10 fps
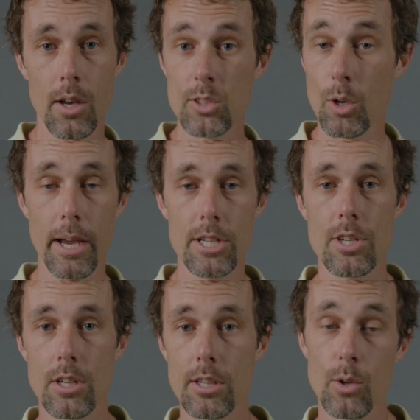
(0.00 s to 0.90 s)
So make
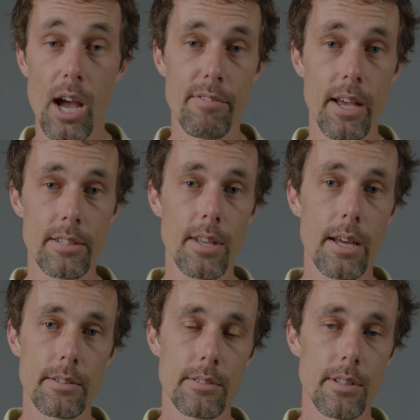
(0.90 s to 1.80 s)
sure you have that
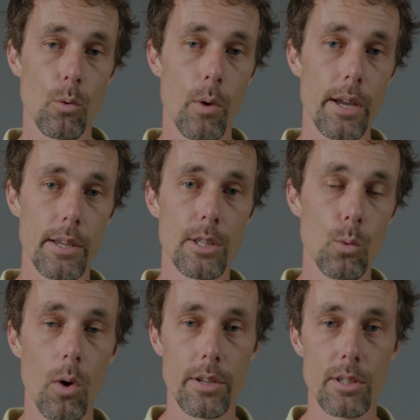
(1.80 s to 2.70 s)
set to the way you
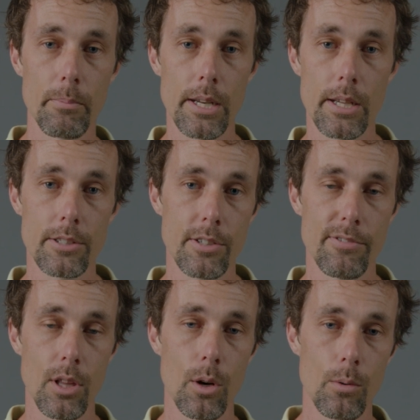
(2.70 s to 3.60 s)
want your meeting to
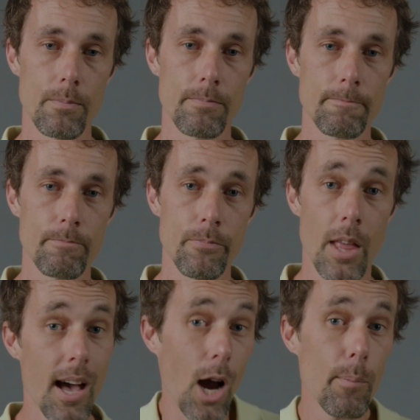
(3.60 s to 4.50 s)
flow.
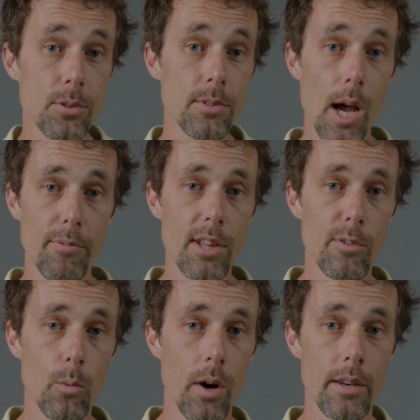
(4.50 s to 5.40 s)
I hope this was helpful,
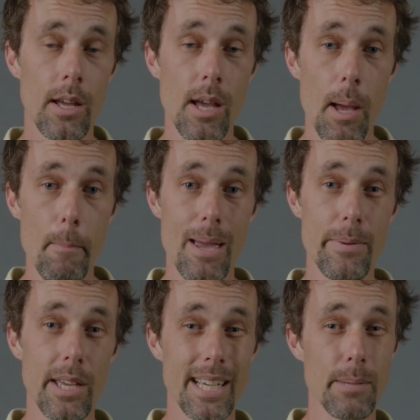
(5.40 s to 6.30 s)
everyone.
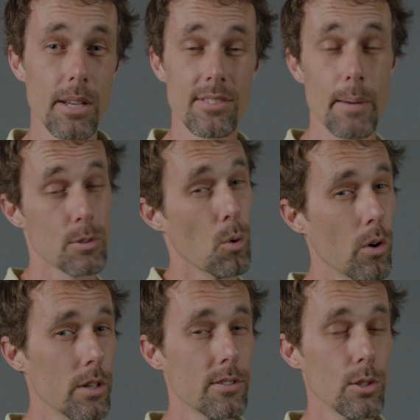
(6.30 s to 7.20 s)
Maybe it can be a step
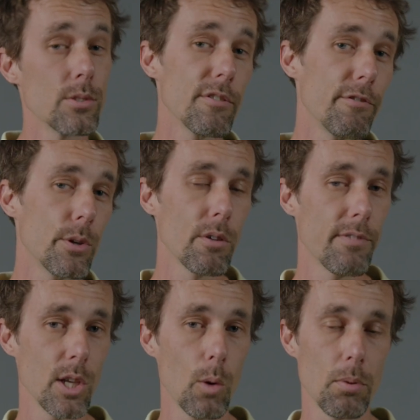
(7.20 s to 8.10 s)
towards using fewer
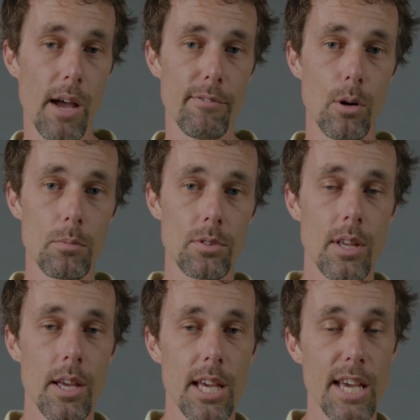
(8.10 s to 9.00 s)
video platforms
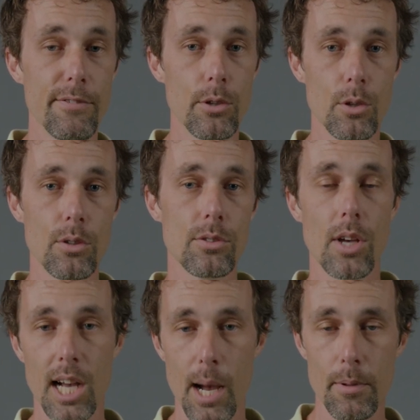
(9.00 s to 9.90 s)
if you use
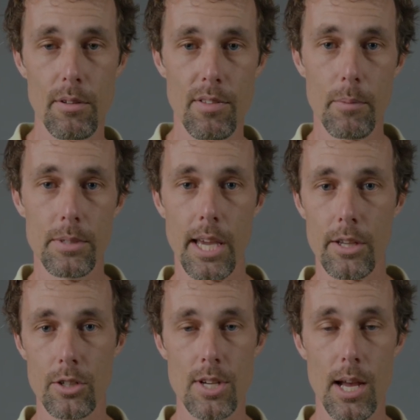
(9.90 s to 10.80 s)
a couple of them to get
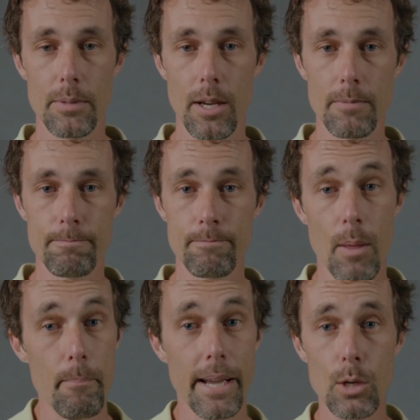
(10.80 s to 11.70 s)
your job done.
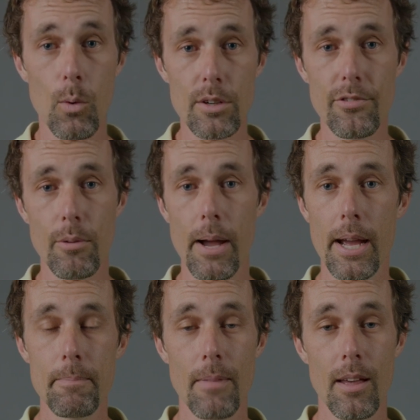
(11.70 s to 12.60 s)
Make it a wonderful
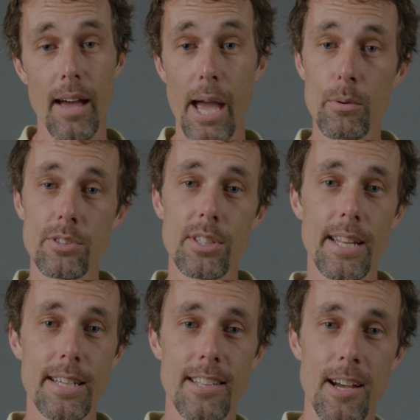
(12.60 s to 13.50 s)
May, and we'll see you
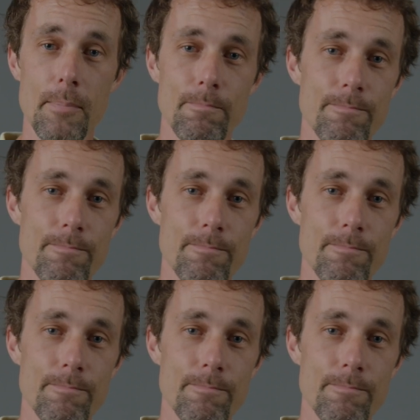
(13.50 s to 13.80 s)
next time.